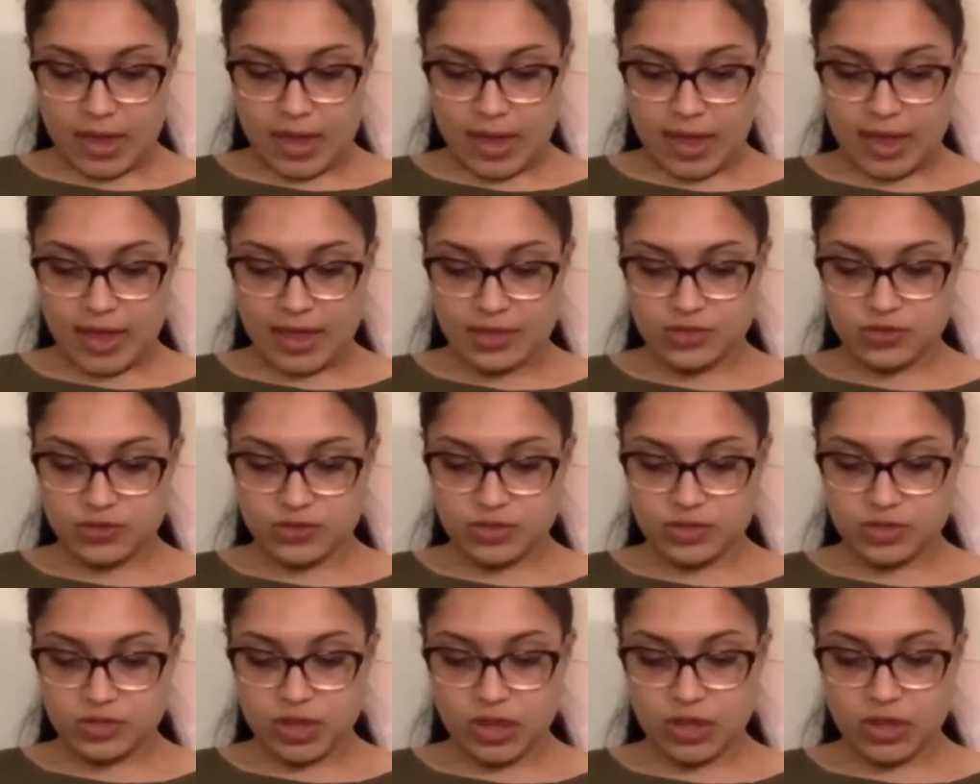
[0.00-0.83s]
As a
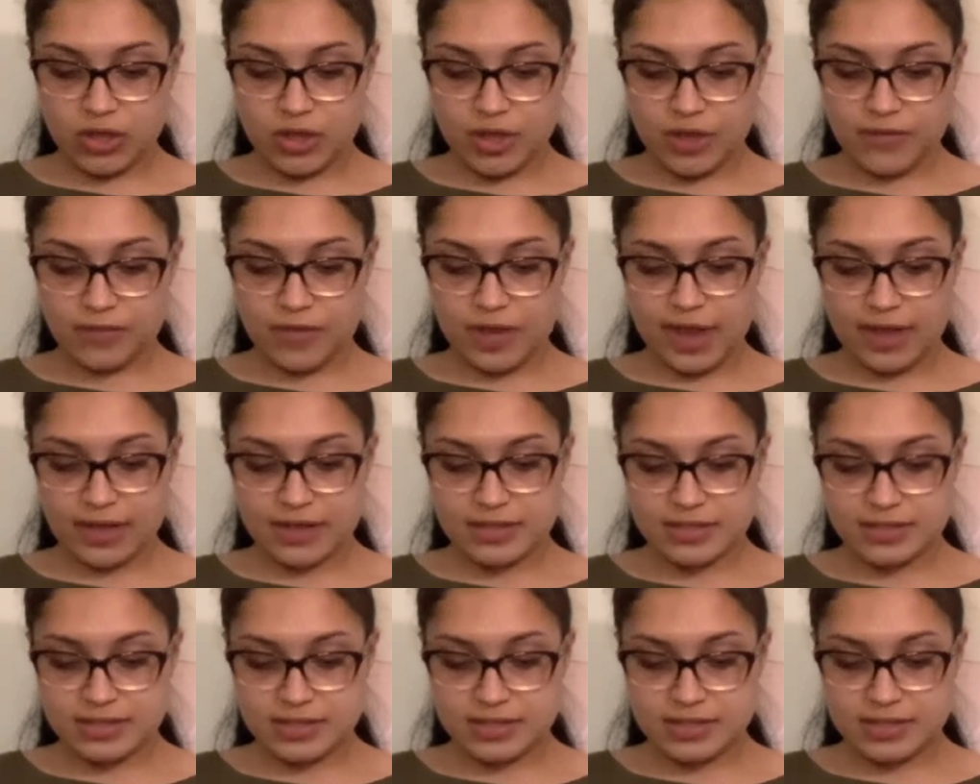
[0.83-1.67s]
result of
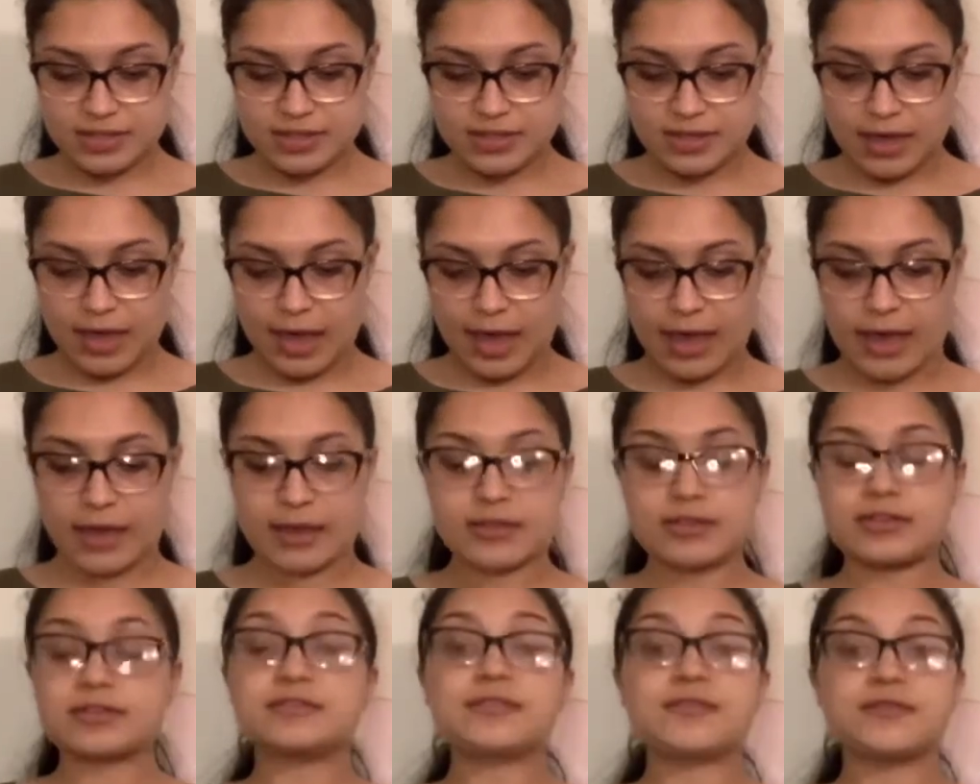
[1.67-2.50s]

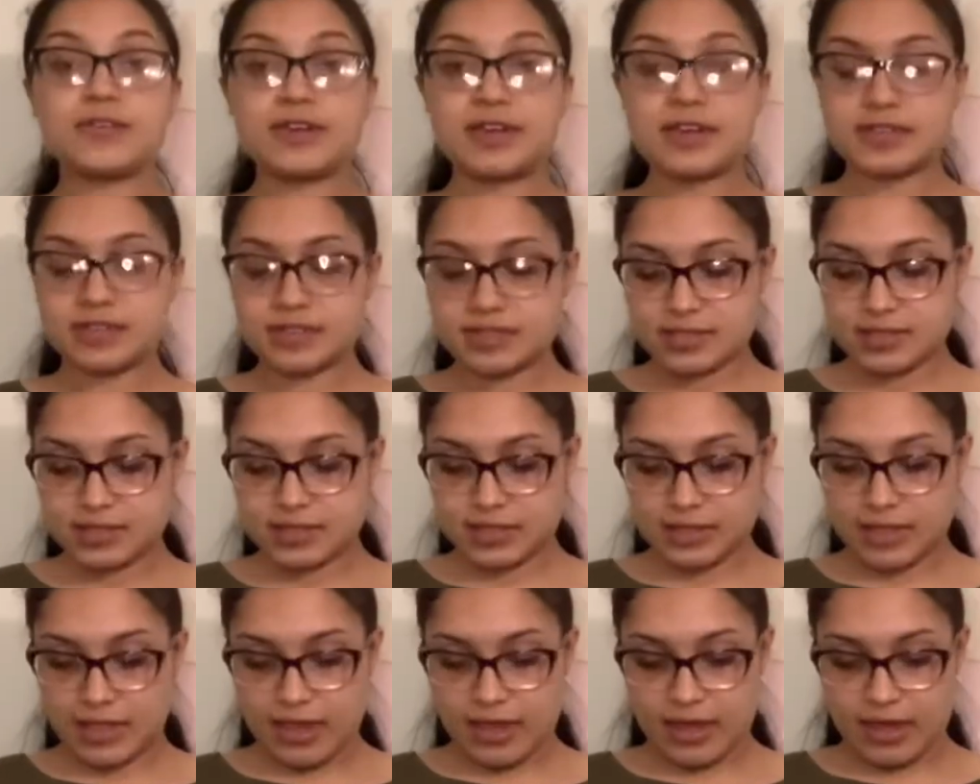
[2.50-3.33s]
activists
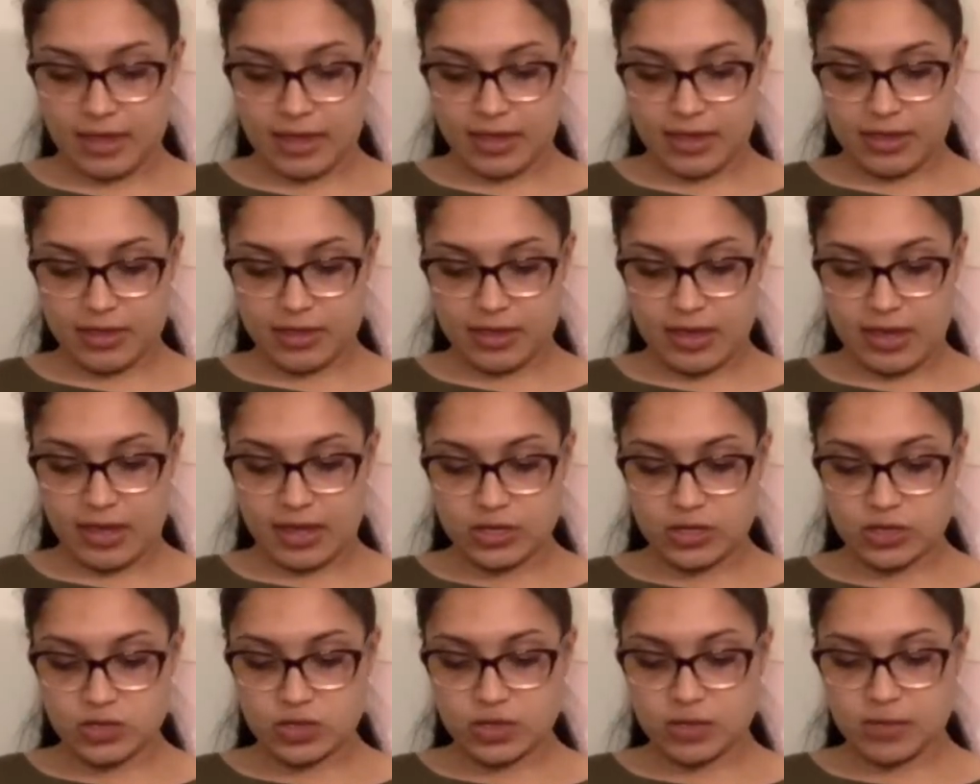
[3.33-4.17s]
like
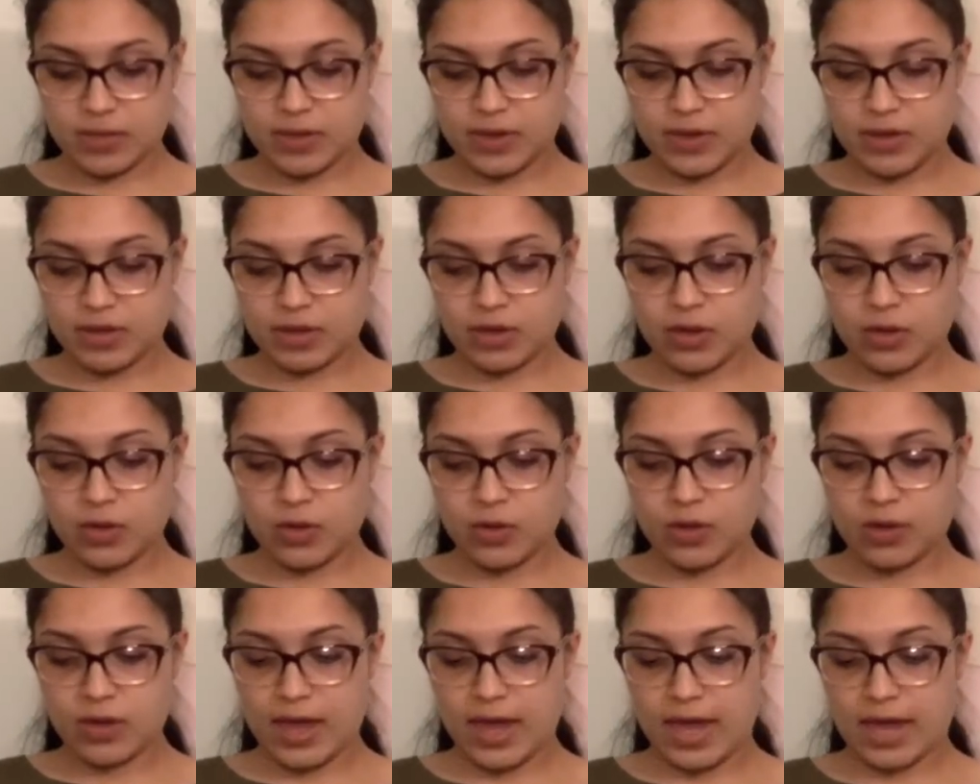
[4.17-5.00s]
Andrea
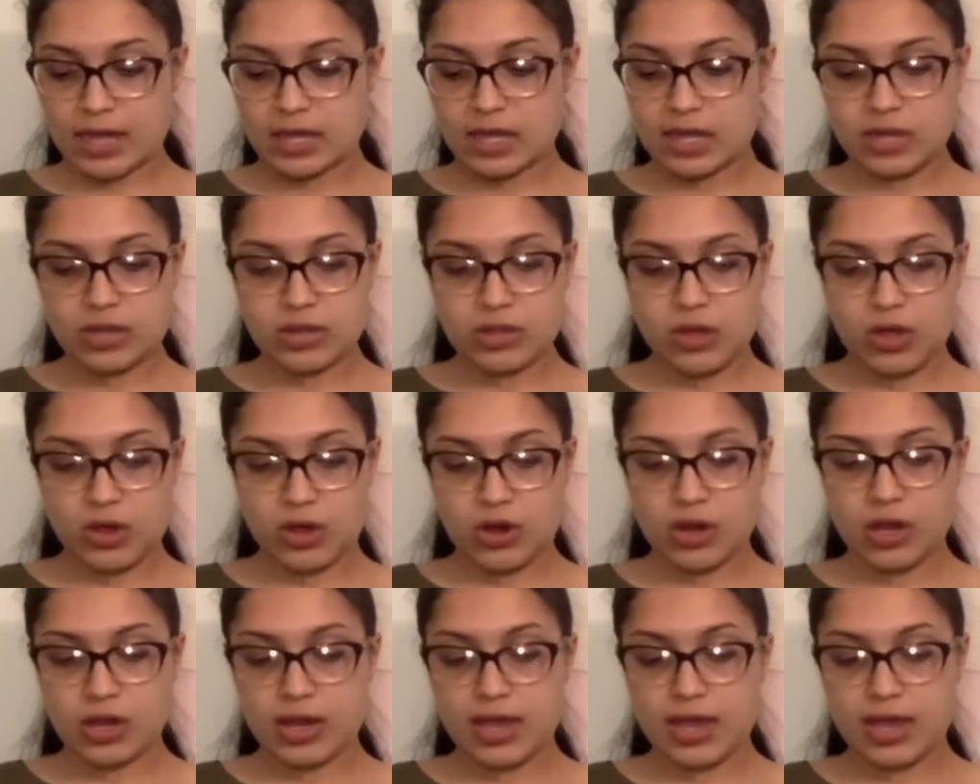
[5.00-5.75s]
Pino, Annie Clark,